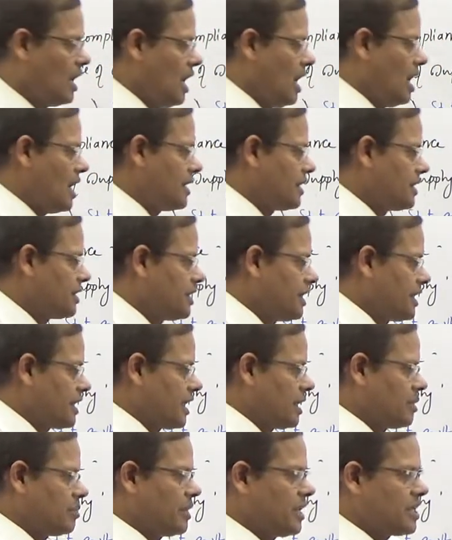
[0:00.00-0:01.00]
and
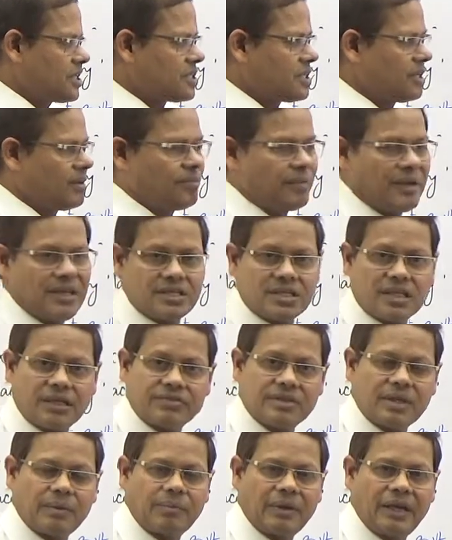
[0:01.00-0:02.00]
determination of place
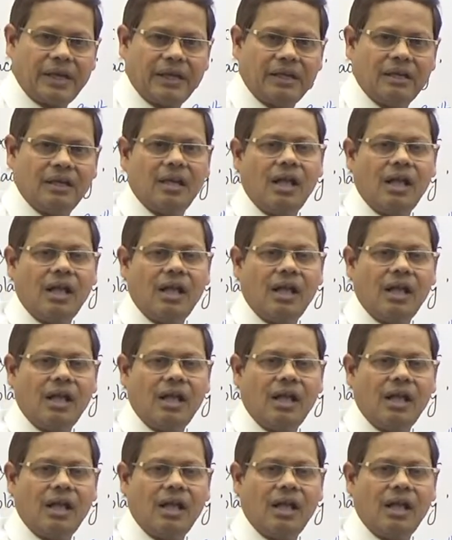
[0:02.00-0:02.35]
of supply